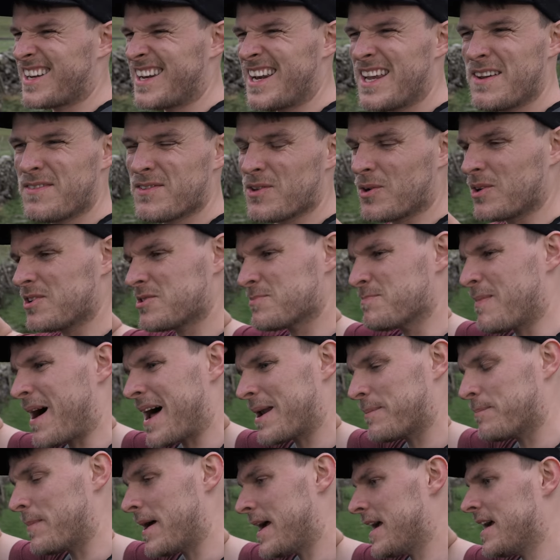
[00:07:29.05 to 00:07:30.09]
And even though it's
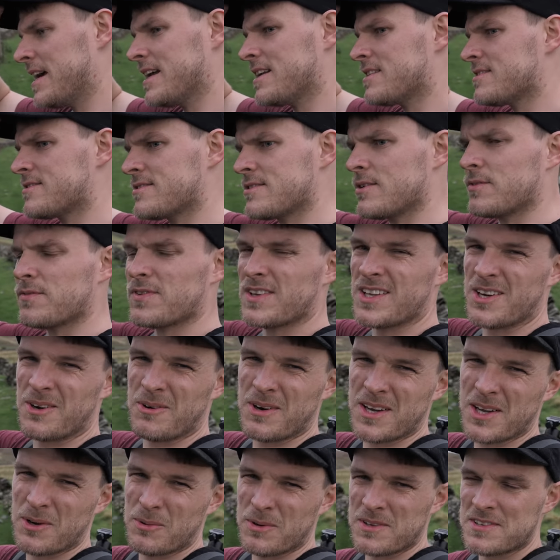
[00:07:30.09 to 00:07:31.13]
man-made and stuff, you know,
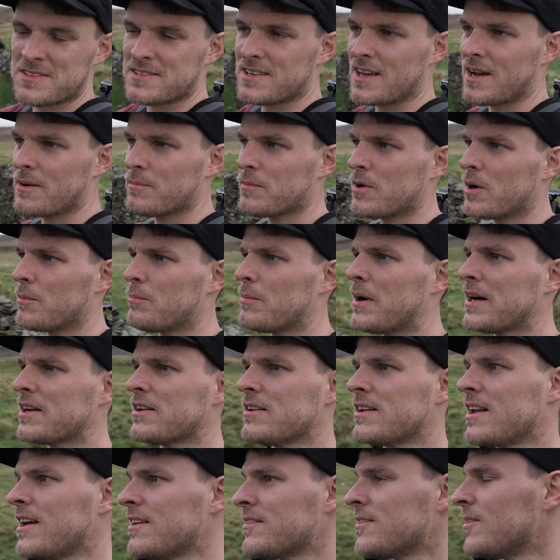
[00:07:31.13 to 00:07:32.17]
I always say I'm not mad
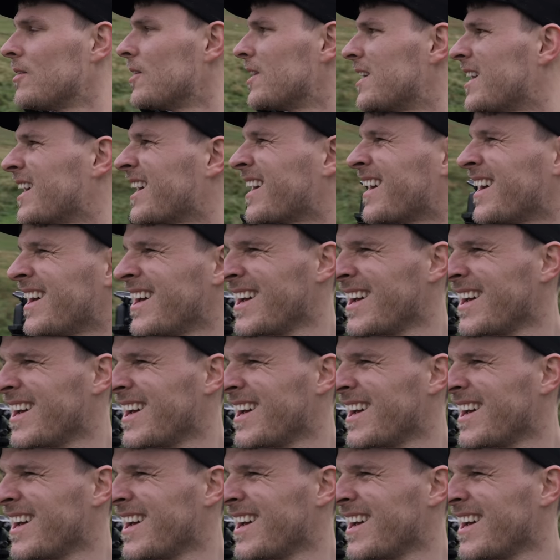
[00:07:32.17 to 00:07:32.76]
on that sort of thing.